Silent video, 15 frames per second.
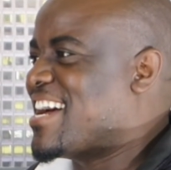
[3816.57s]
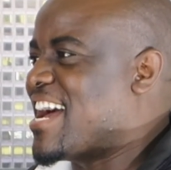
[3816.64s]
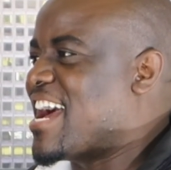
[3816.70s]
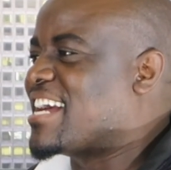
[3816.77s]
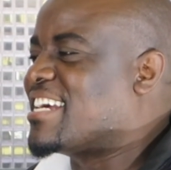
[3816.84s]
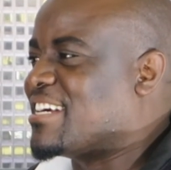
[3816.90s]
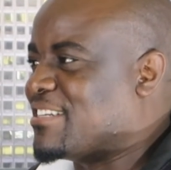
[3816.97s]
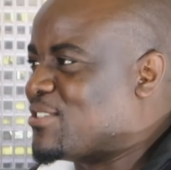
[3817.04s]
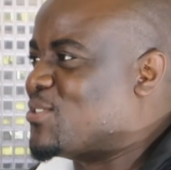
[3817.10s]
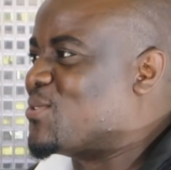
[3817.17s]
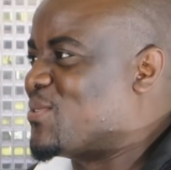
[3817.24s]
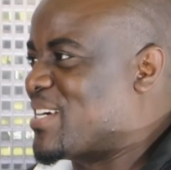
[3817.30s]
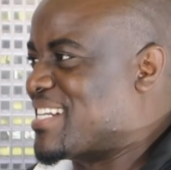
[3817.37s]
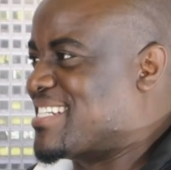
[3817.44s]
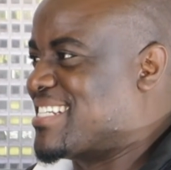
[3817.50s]
I can do
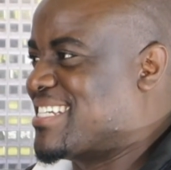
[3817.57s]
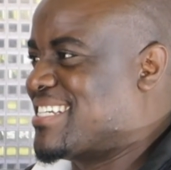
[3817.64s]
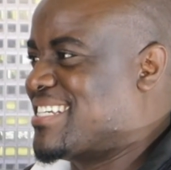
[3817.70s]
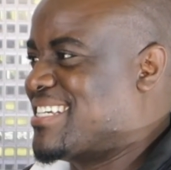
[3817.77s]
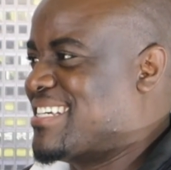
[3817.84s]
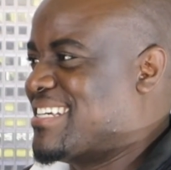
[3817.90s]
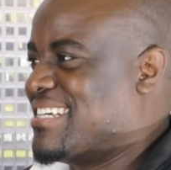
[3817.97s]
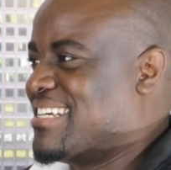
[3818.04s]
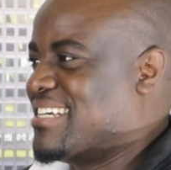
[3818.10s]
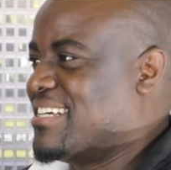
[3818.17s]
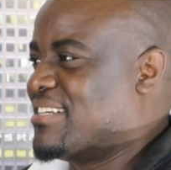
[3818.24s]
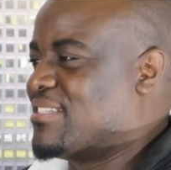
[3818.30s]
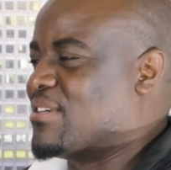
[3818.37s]
it.